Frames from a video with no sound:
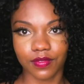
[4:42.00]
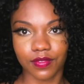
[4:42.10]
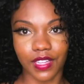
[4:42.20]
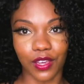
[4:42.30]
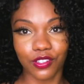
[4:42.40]

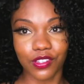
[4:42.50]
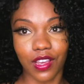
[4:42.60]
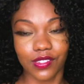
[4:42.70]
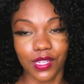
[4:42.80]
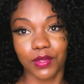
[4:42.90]
They also
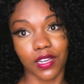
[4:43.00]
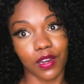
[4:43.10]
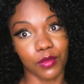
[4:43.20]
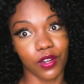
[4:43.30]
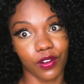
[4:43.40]
have some that come
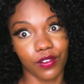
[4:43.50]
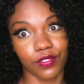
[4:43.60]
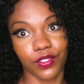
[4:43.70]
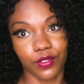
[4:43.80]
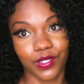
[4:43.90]
curved.
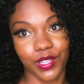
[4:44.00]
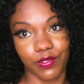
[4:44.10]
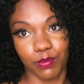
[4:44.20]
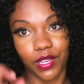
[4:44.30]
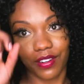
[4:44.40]
Those are
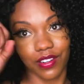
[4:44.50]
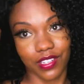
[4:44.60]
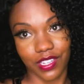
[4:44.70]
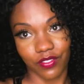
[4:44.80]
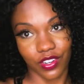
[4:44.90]
even better because
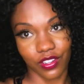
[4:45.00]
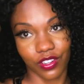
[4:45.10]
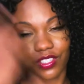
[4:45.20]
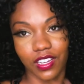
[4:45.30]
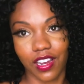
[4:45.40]
they fit
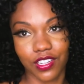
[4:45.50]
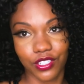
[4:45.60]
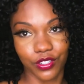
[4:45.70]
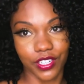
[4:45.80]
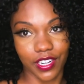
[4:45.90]
along the
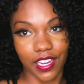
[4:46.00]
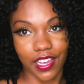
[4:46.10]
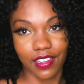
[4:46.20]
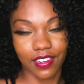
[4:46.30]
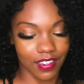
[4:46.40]
contour of your
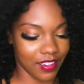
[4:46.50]
head.